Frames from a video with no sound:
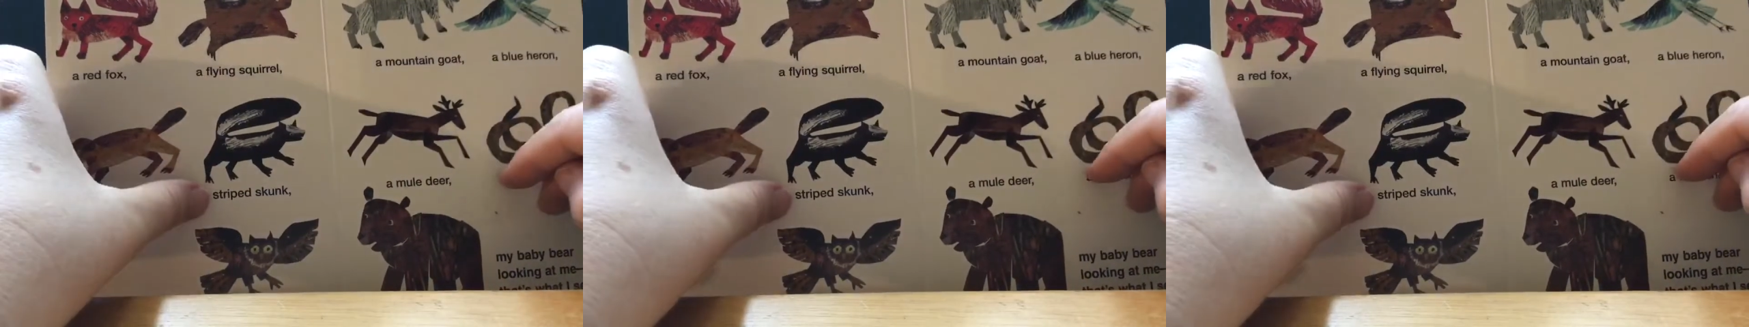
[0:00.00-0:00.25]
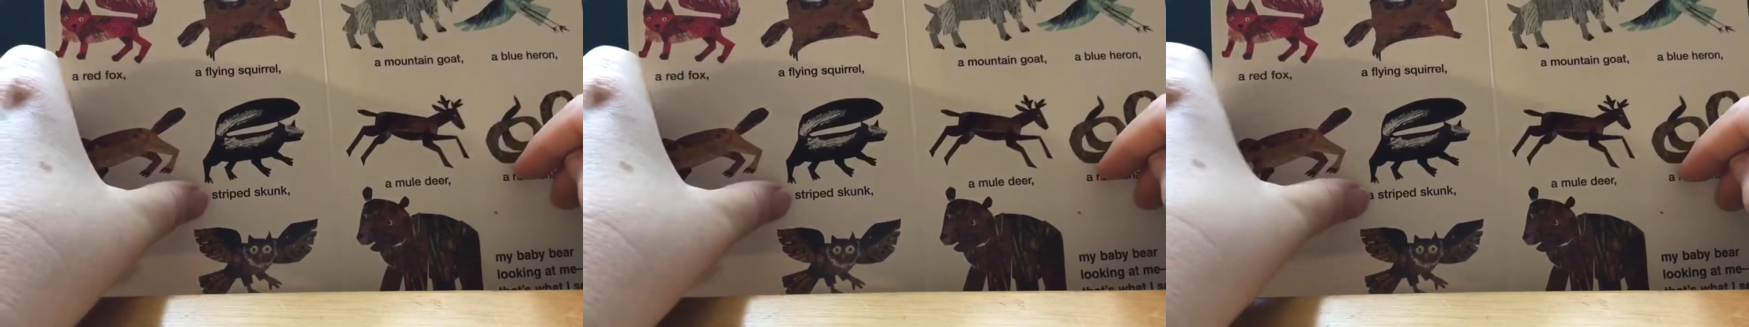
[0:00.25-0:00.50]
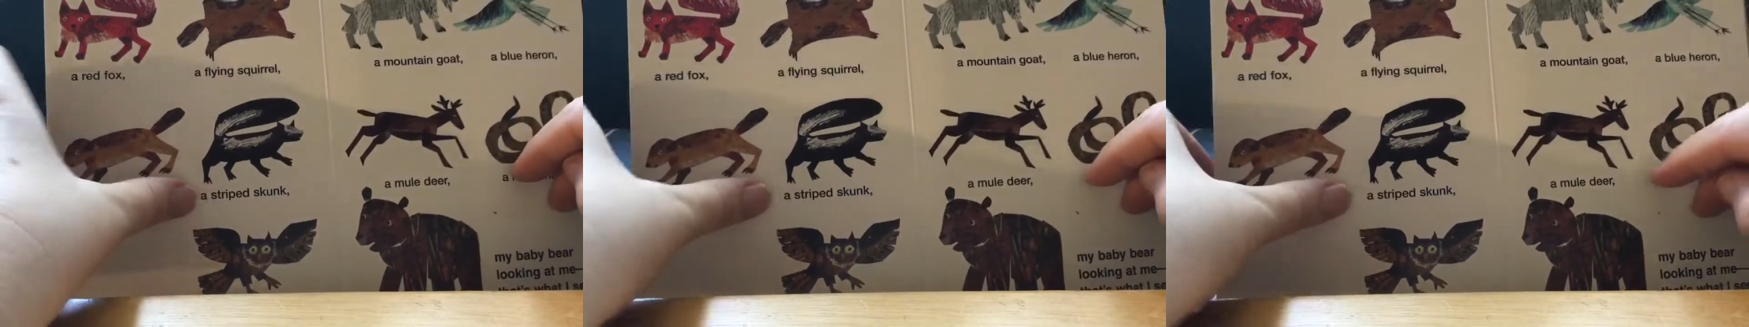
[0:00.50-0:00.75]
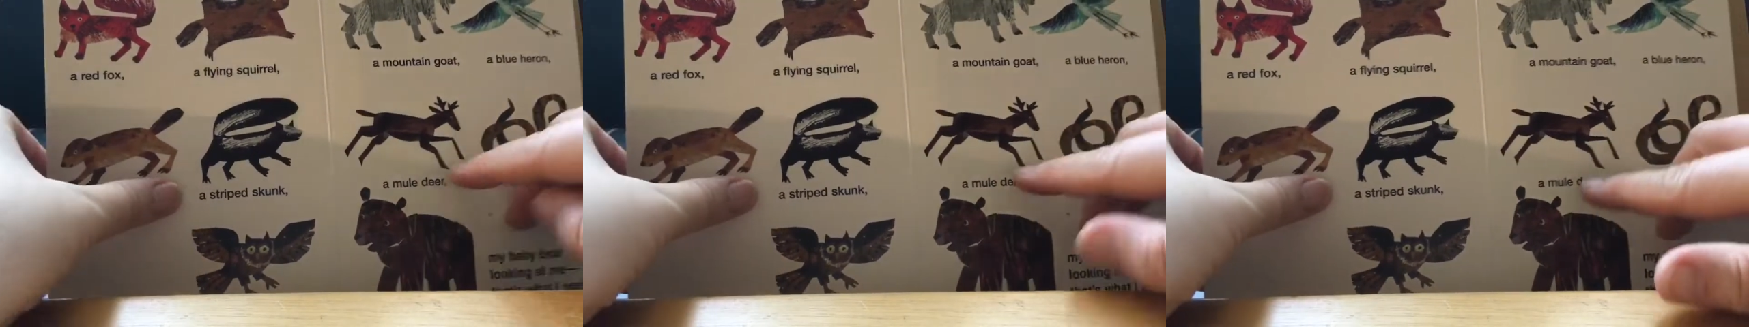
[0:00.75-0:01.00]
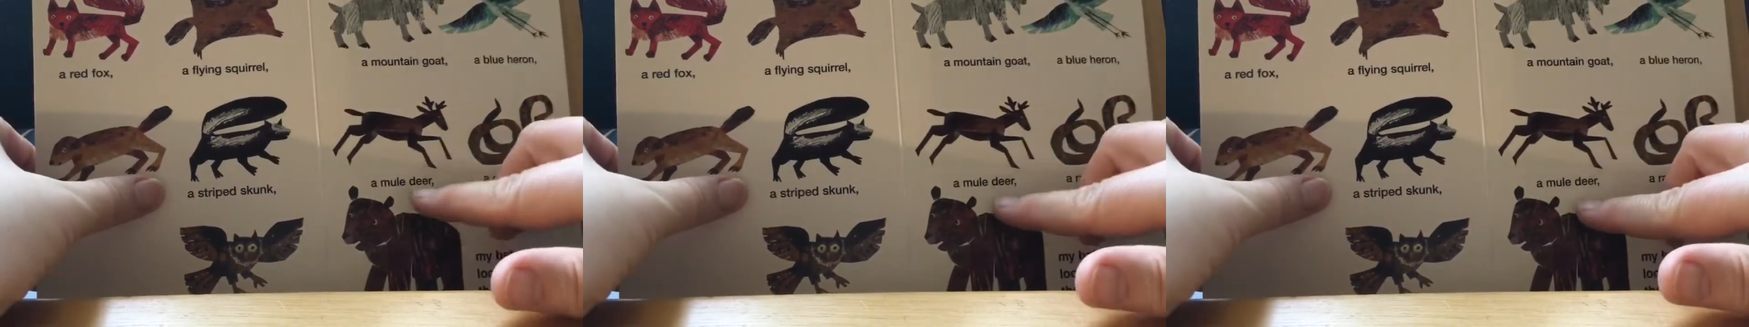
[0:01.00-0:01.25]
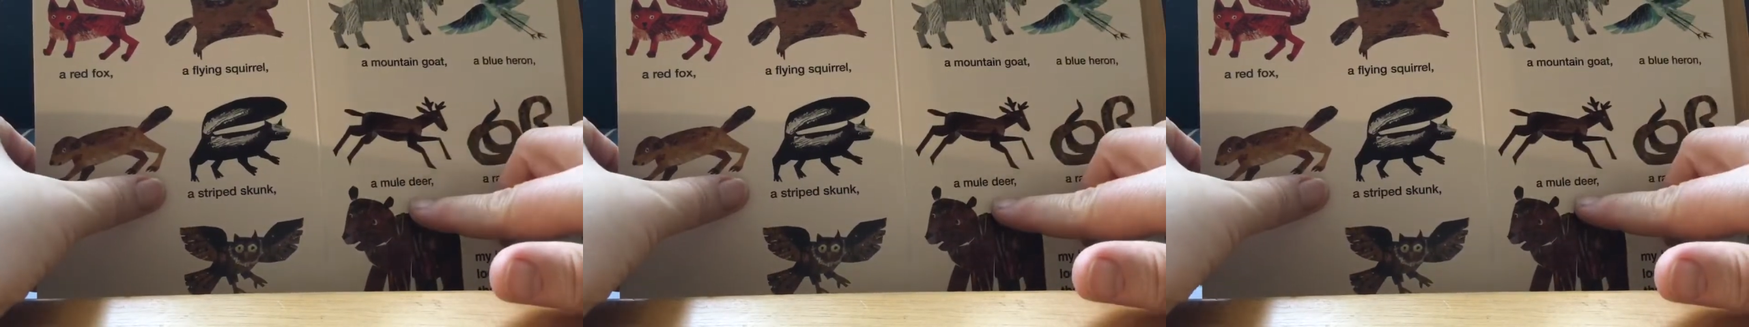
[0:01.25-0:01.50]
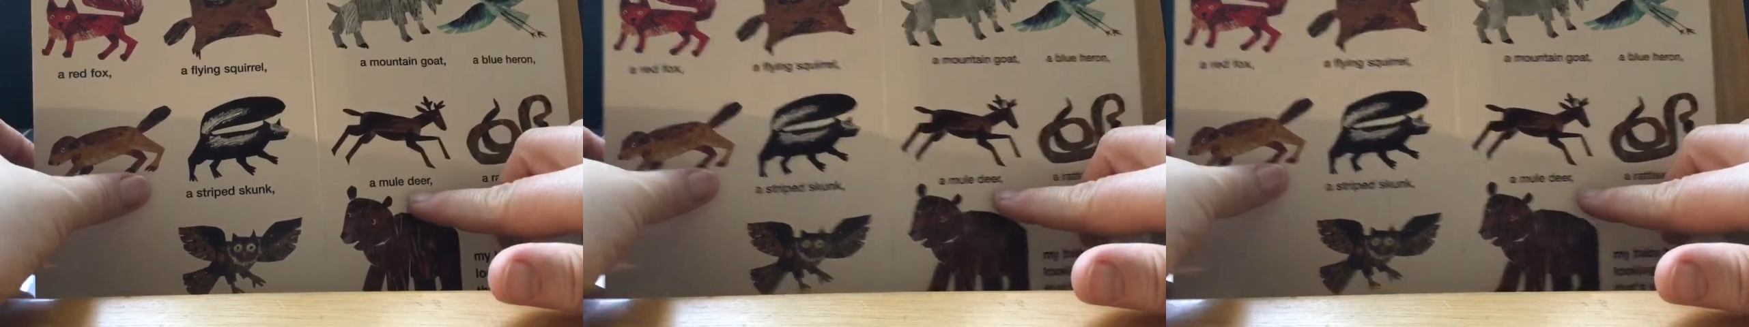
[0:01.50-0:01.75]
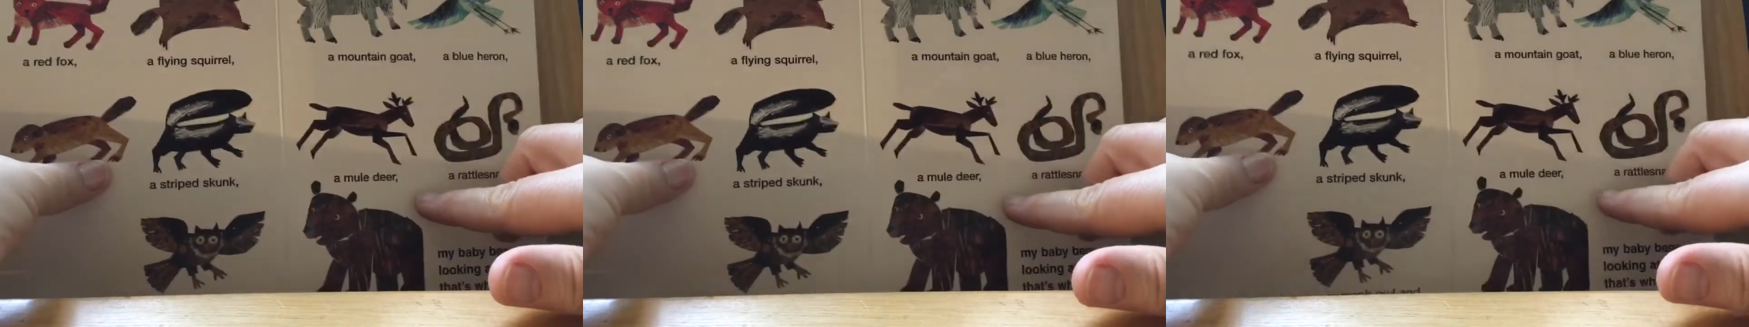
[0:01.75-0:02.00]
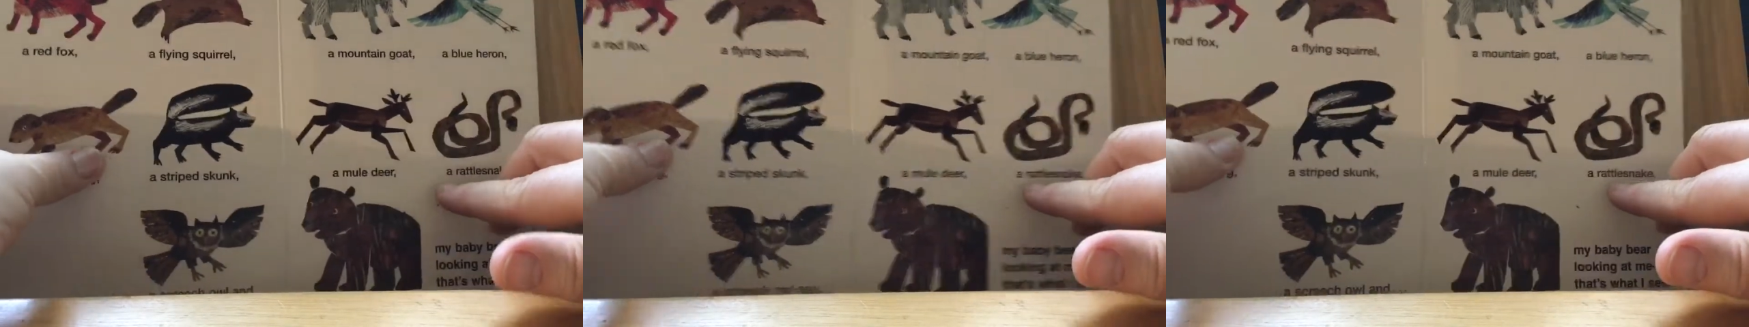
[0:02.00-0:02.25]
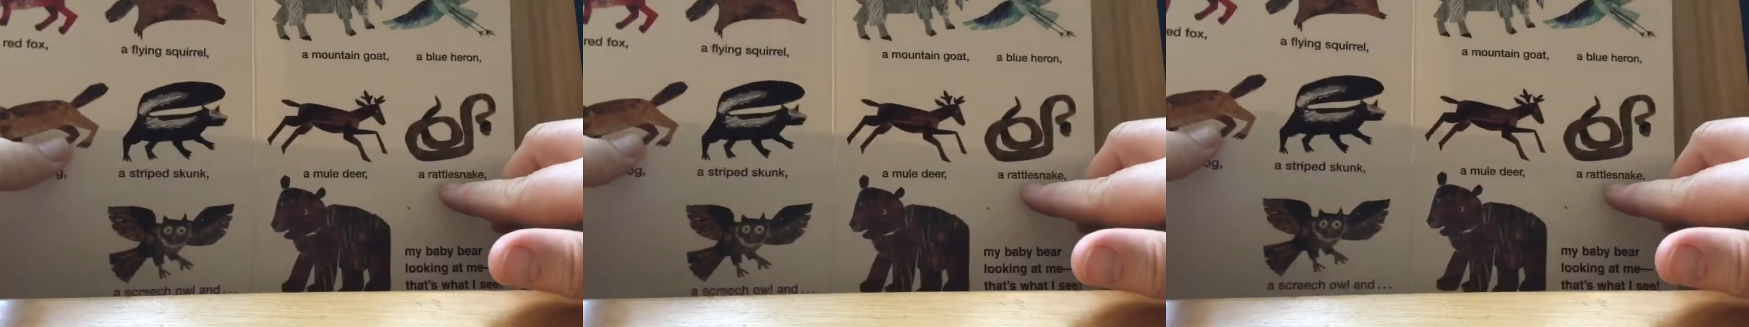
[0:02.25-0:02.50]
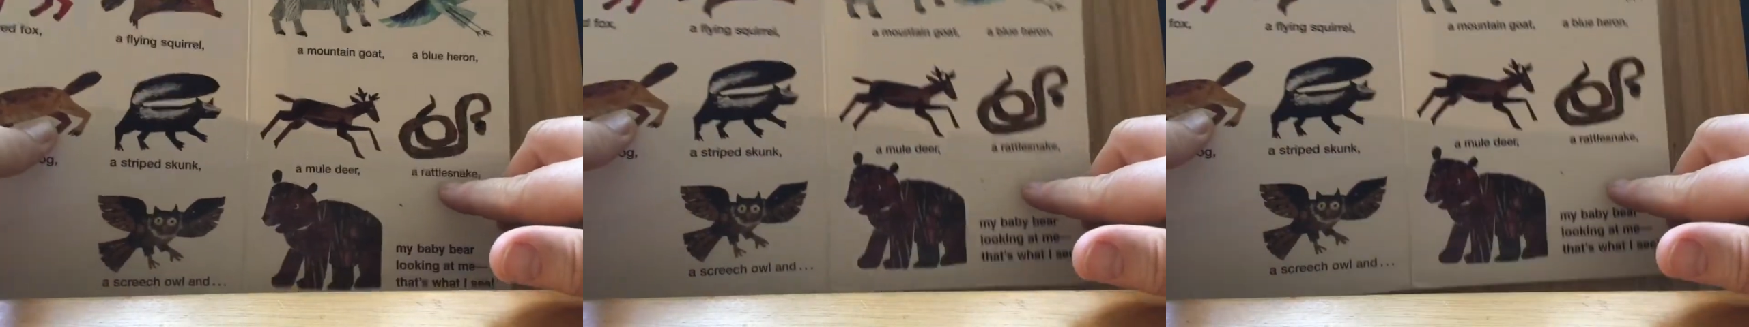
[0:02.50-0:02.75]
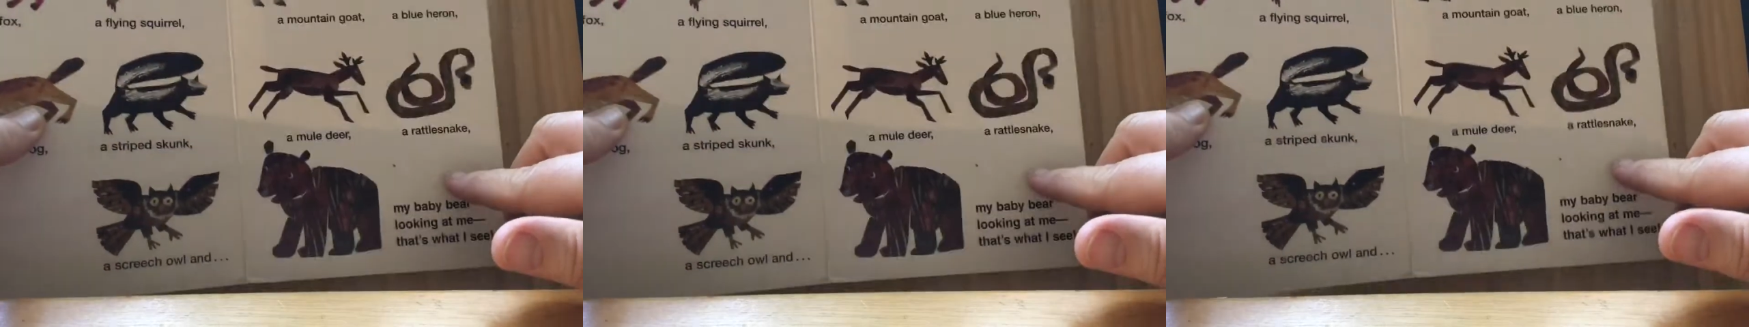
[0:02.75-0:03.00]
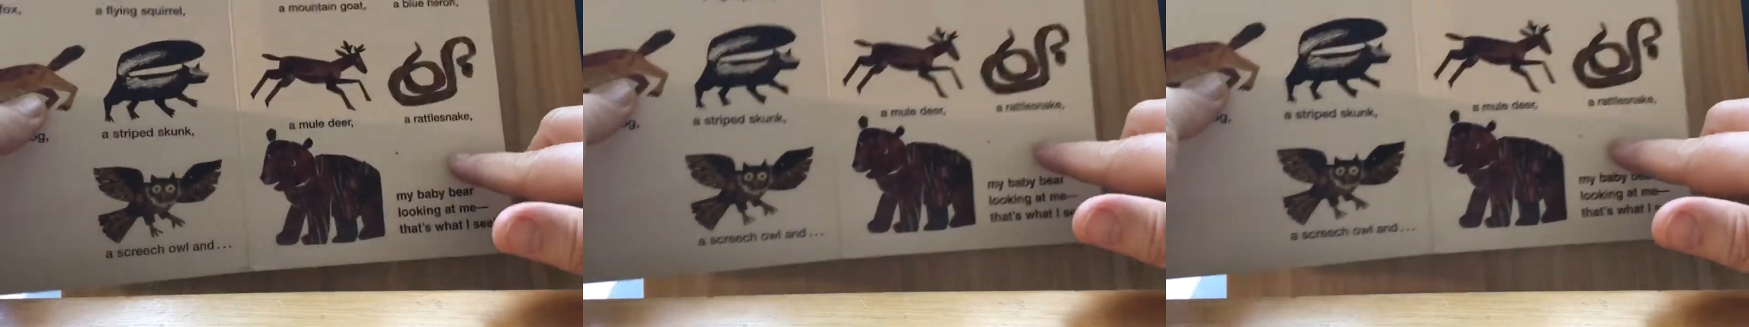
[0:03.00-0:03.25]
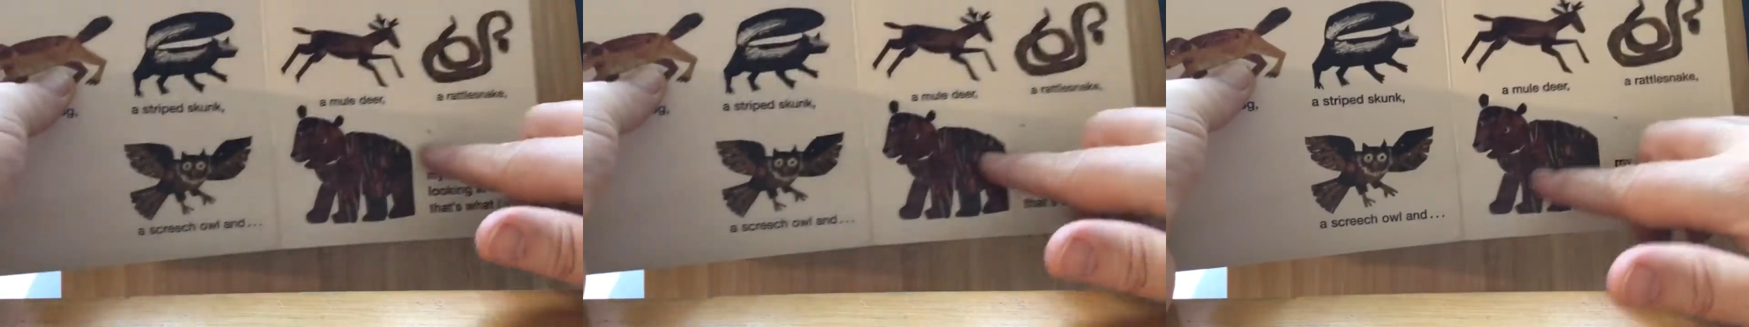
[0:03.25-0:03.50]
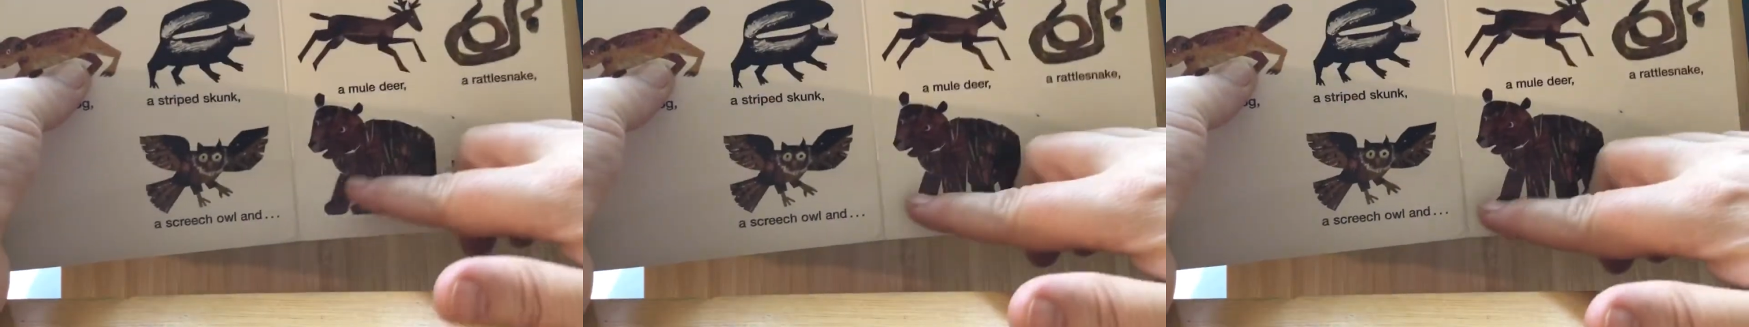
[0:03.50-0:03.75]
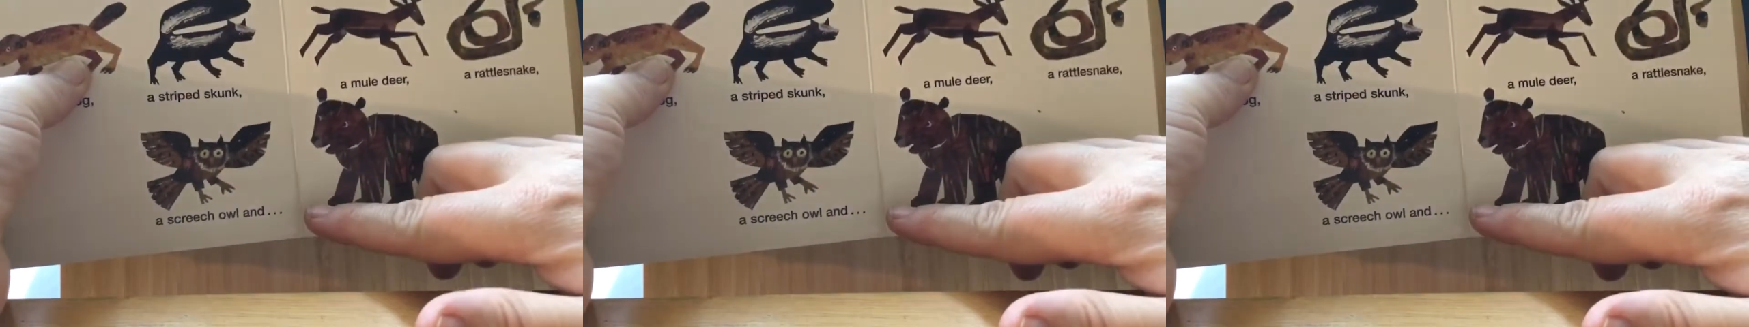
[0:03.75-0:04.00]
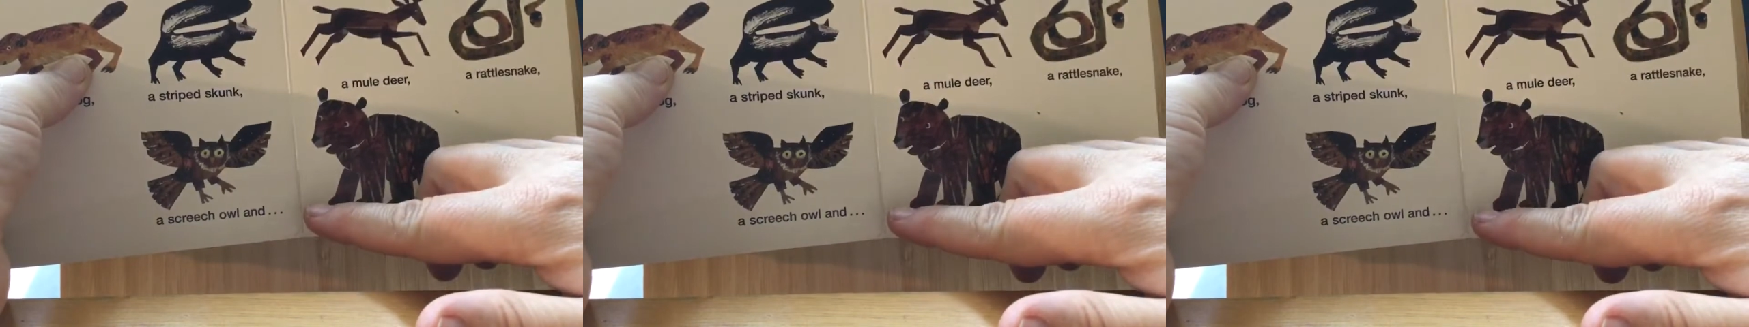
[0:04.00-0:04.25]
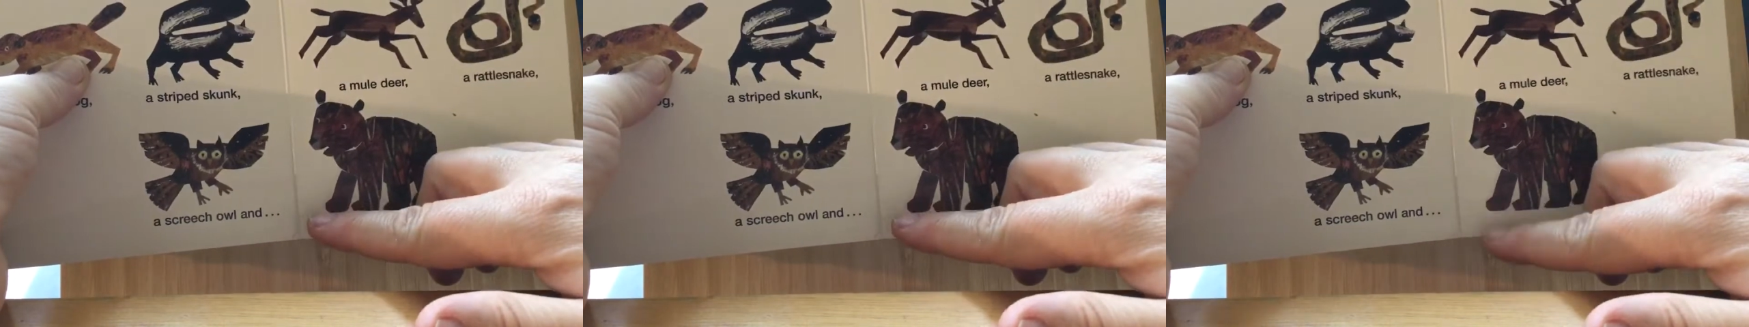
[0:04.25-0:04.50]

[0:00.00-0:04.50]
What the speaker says: (no speaker visible)